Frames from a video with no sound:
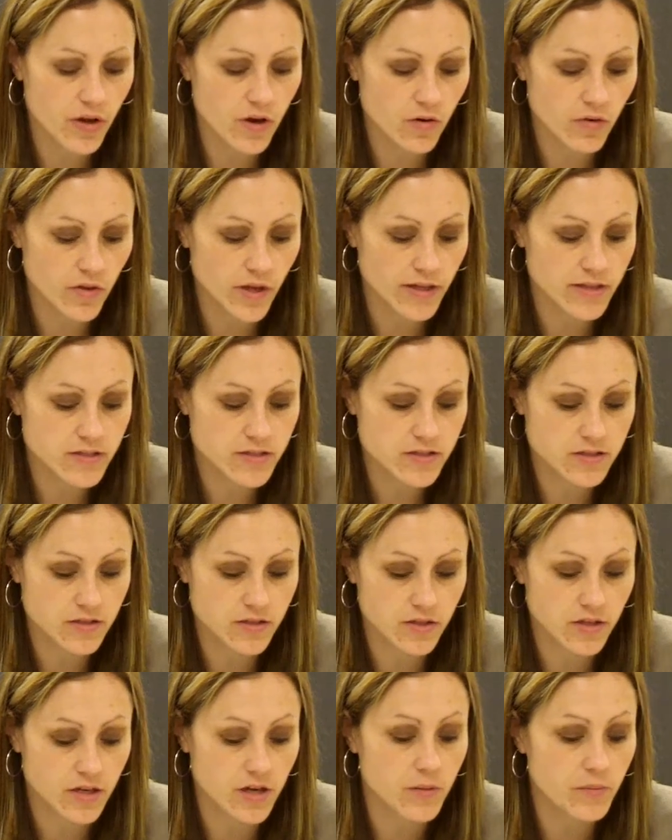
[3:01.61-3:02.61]
we know that's
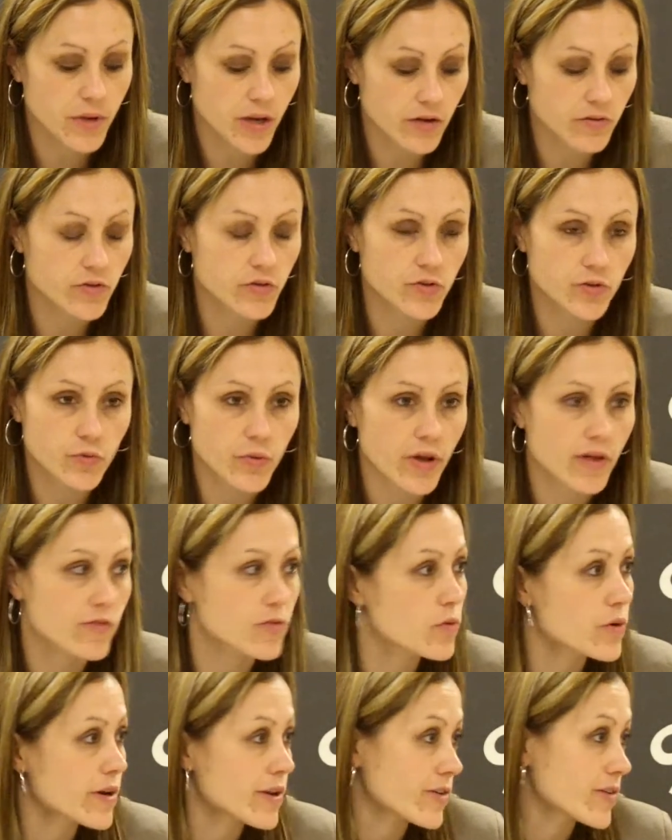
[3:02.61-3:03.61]
going to come down to, do we
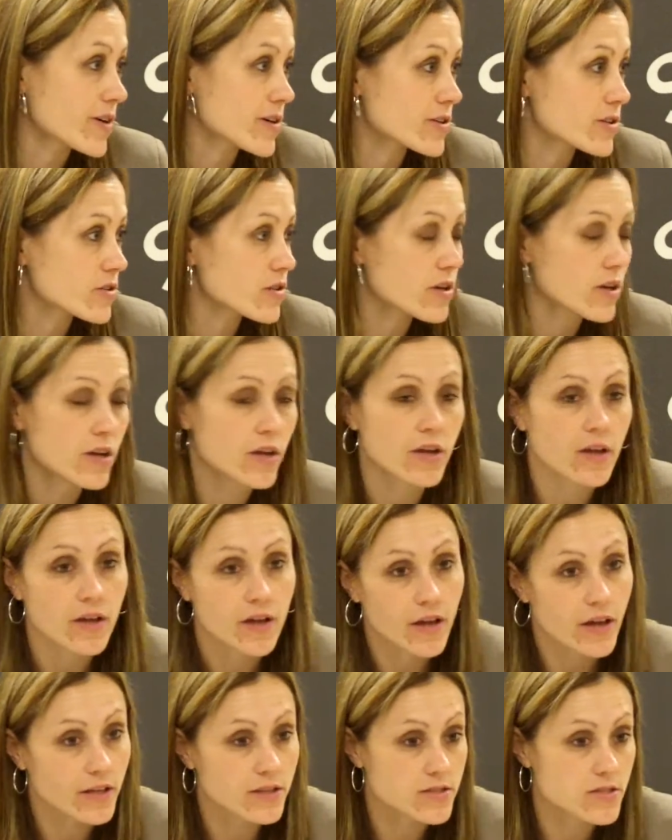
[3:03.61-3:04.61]
have a winning record?
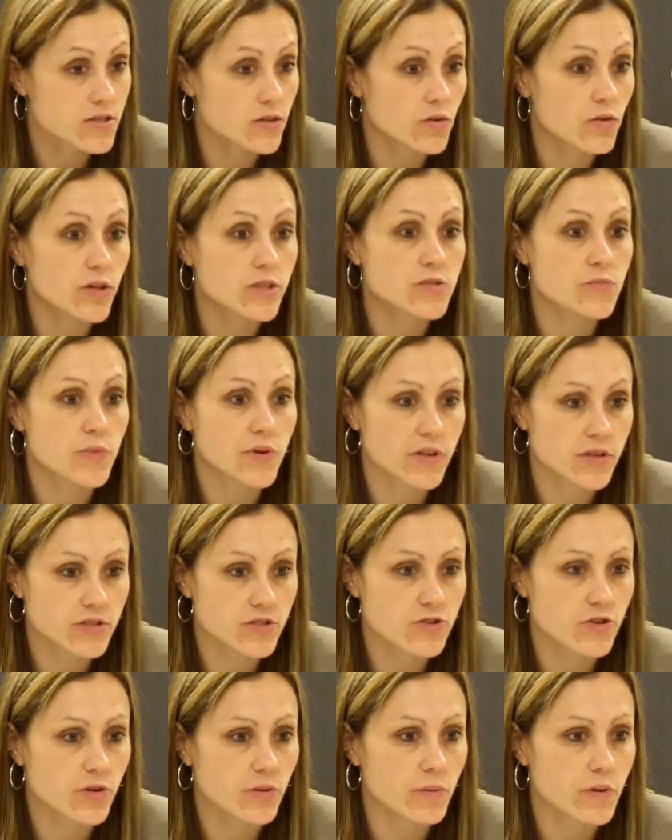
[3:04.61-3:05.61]
And so it's been
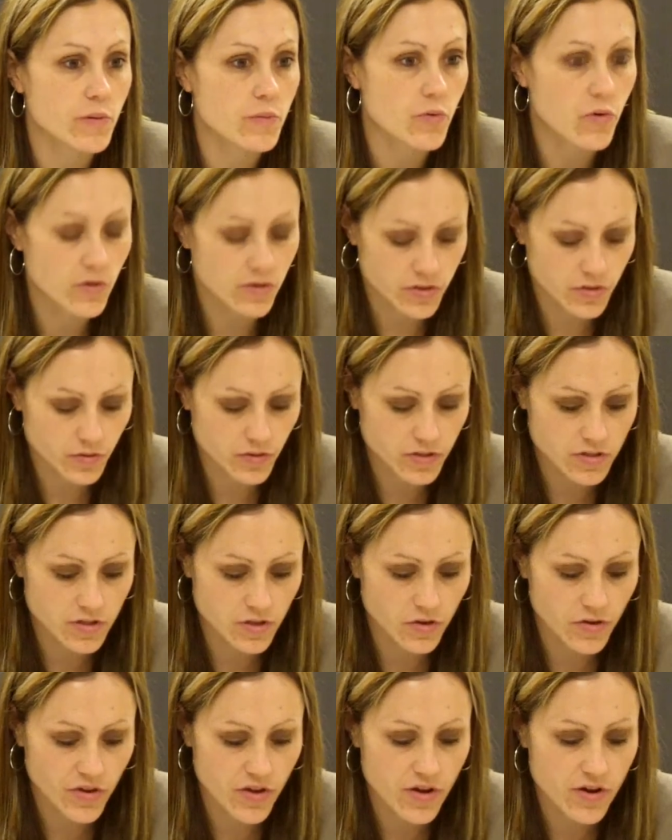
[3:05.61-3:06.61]
extremely important to
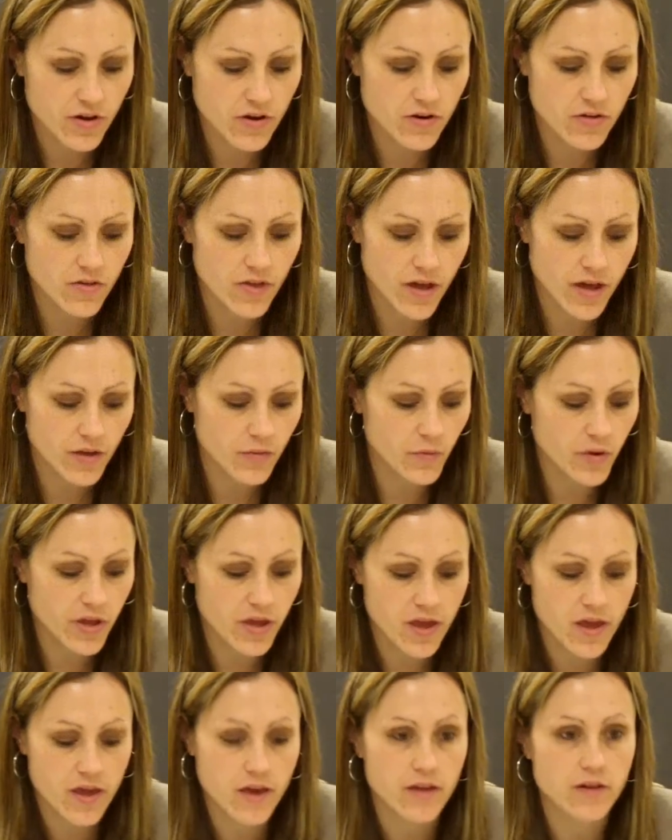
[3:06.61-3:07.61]
us all year that we
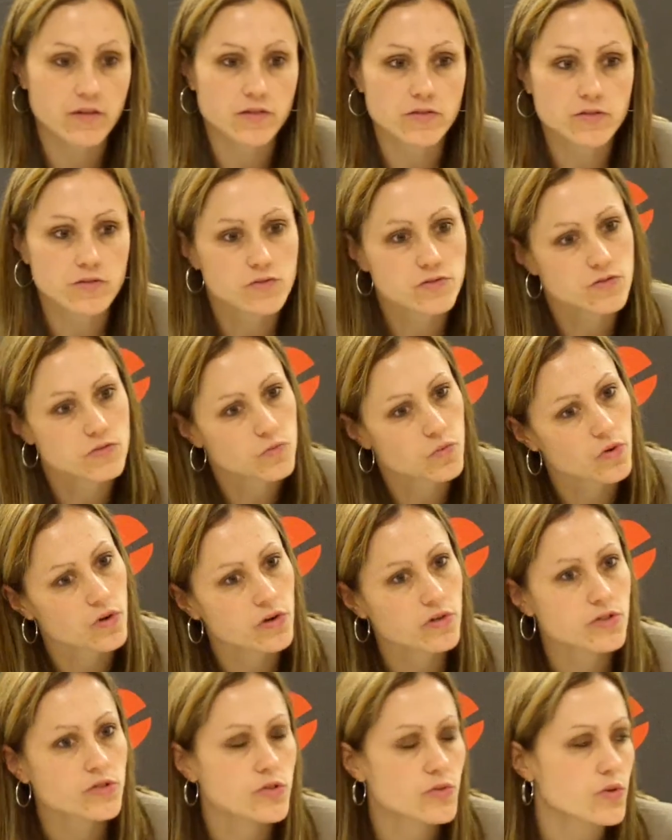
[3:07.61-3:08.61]
can't lose
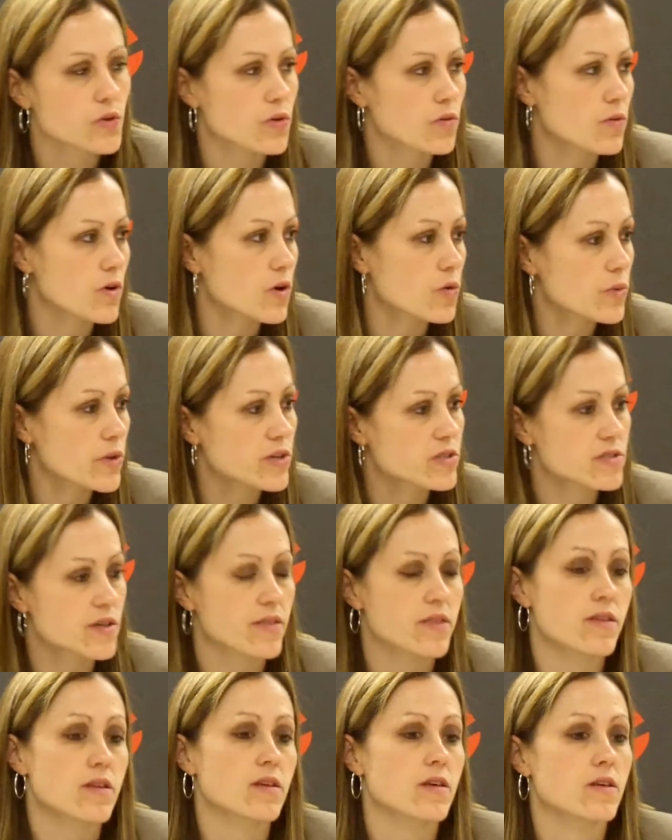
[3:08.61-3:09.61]
one, two in a row, because
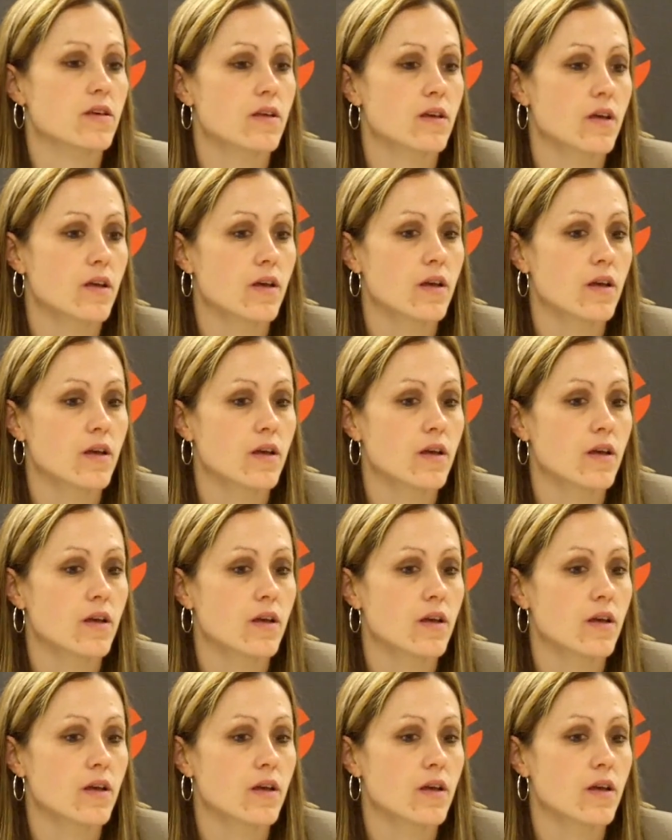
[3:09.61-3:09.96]
I think